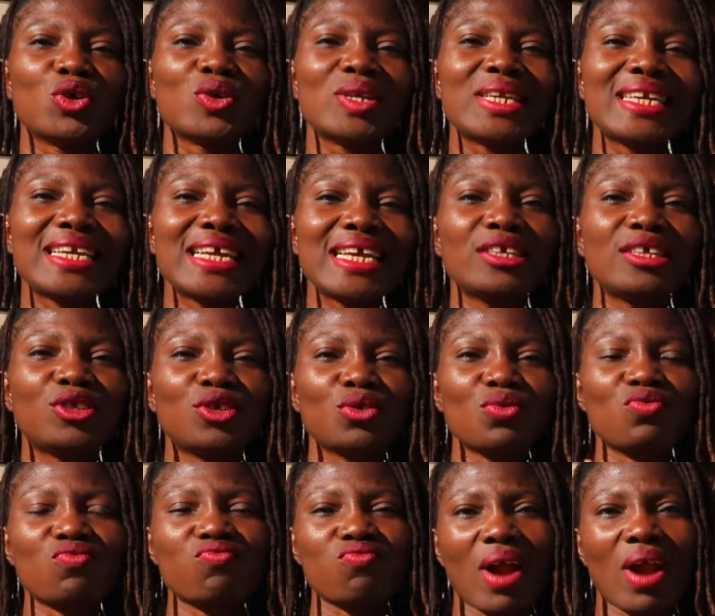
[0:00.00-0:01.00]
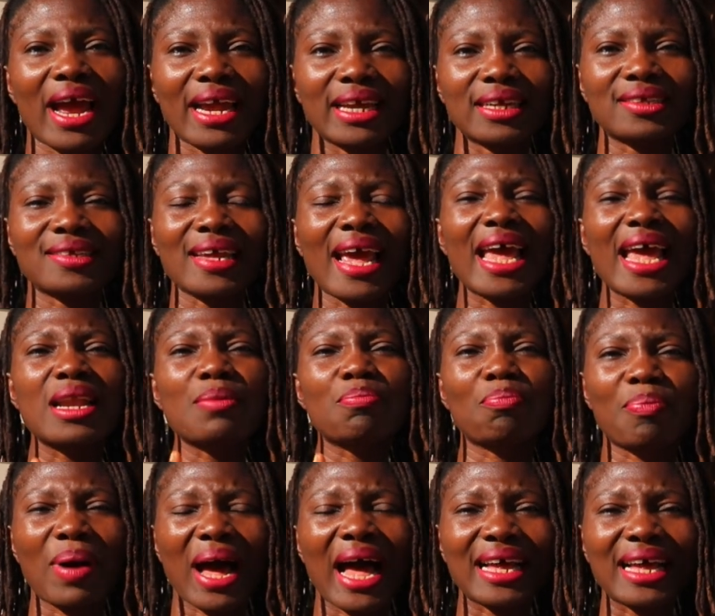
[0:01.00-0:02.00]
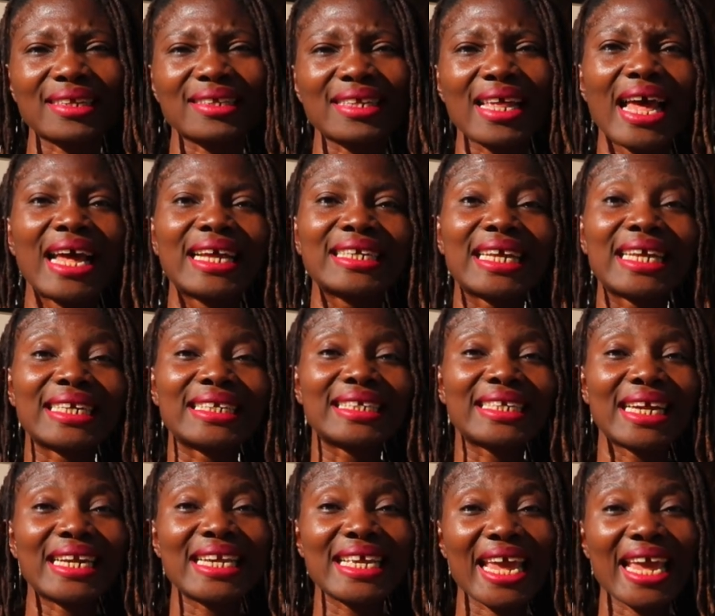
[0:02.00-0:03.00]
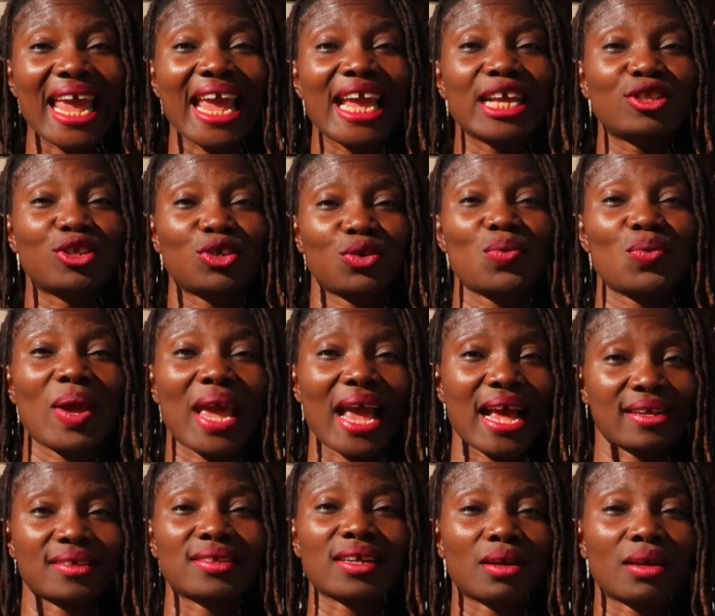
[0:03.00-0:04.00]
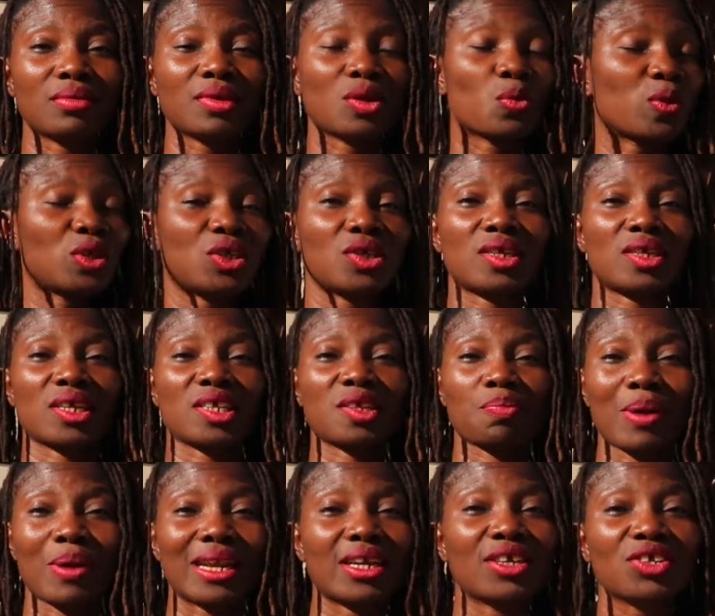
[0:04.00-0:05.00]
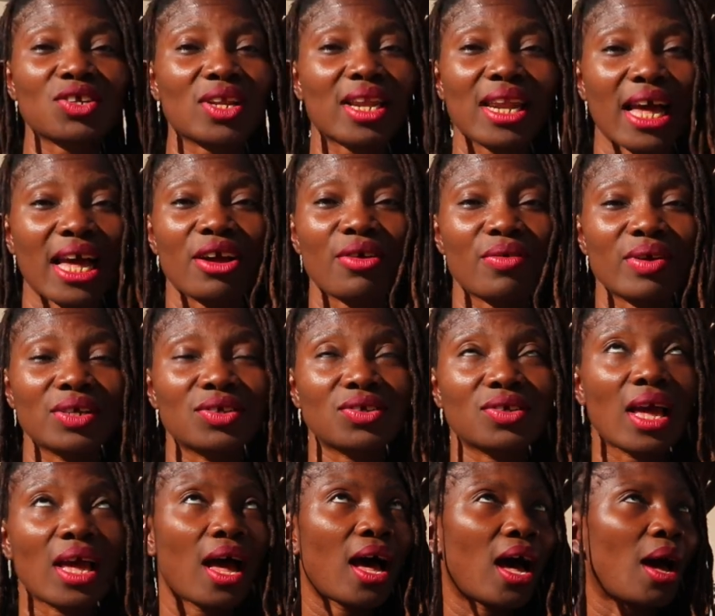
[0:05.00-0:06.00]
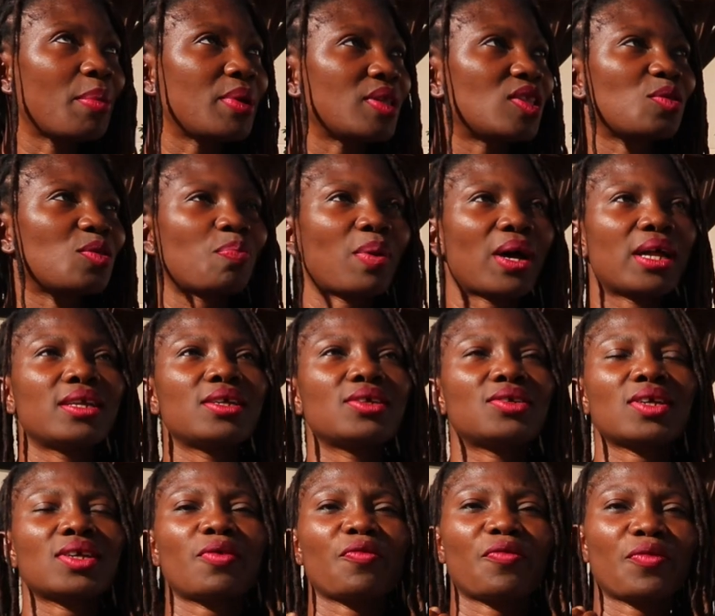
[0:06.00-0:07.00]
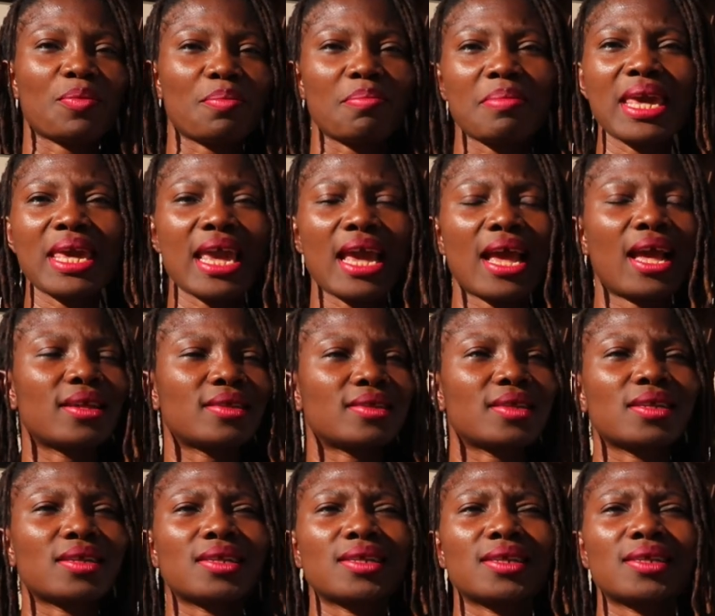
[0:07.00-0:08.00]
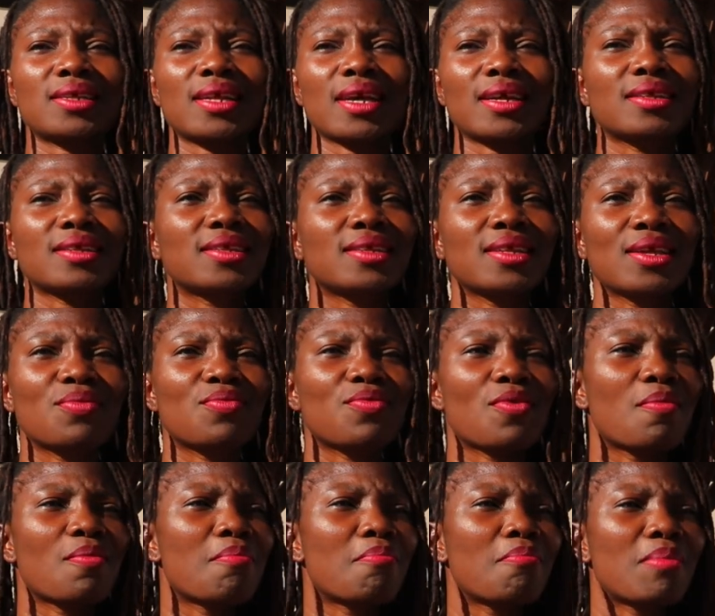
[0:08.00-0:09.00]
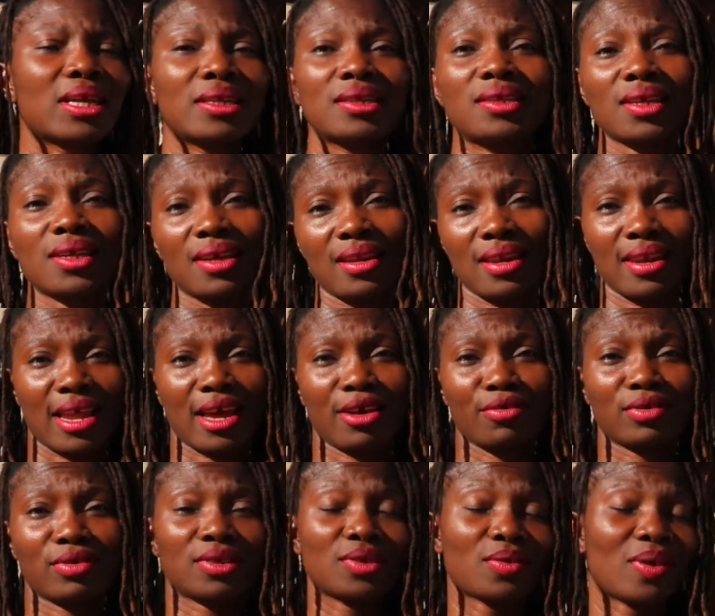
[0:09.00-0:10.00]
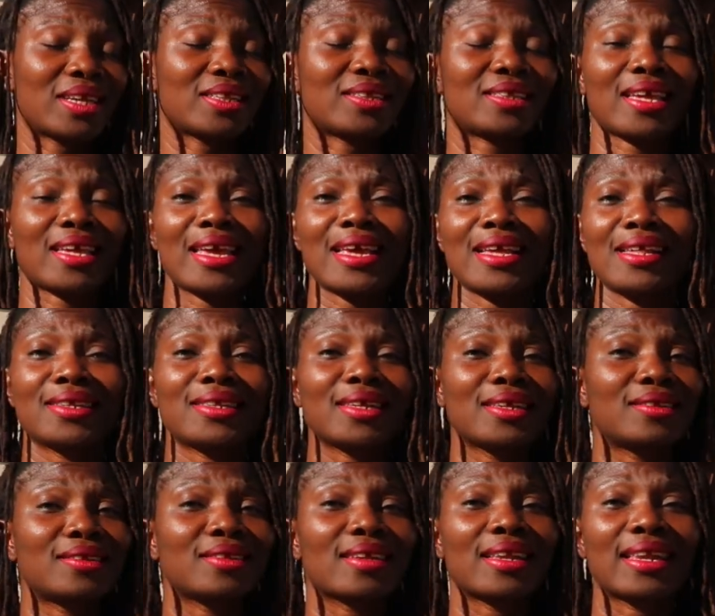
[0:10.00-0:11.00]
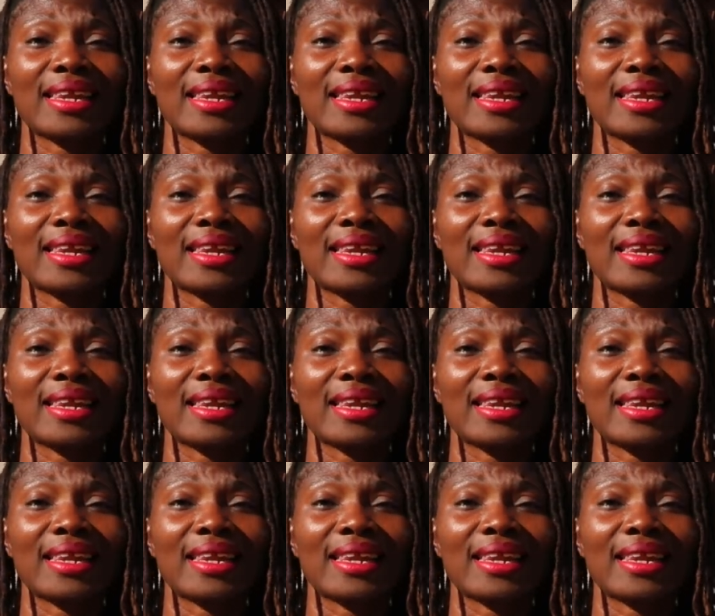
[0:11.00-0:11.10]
you need to write and pass the DELE A2 exam, which is the Spanish language. I mean, Spanish for me is a sexy, romantic language, so it's easy to